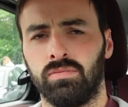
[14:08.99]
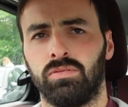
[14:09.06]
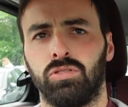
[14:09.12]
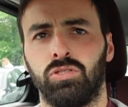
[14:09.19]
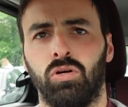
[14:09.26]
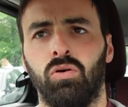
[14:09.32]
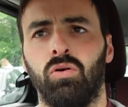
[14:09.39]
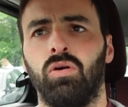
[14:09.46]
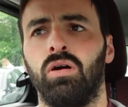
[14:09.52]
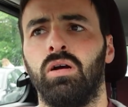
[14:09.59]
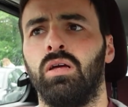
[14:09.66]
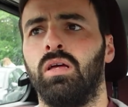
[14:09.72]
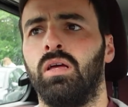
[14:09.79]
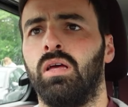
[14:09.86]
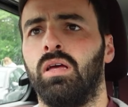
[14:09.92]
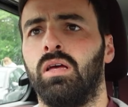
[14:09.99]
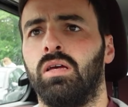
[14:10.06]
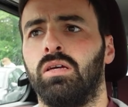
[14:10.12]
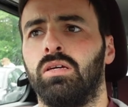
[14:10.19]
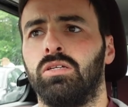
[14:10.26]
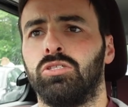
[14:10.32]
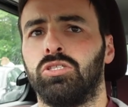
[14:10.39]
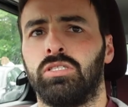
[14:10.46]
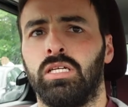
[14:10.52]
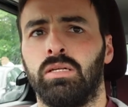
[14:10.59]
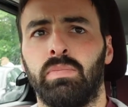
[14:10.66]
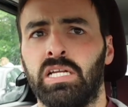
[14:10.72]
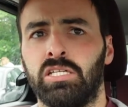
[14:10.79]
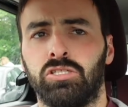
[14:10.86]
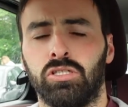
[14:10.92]
So she did
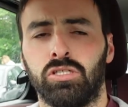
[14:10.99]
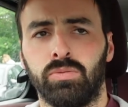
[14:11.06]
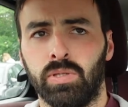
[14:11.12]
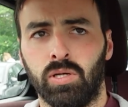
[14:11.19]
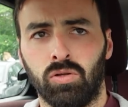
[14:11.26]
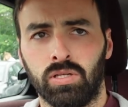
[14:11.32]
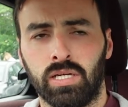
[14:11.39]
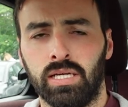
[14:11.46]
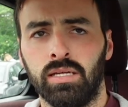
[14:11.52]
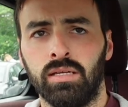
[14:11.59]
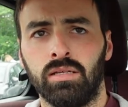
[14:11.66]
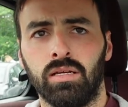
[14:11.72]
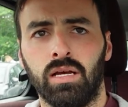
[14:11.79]
mention it to me all day.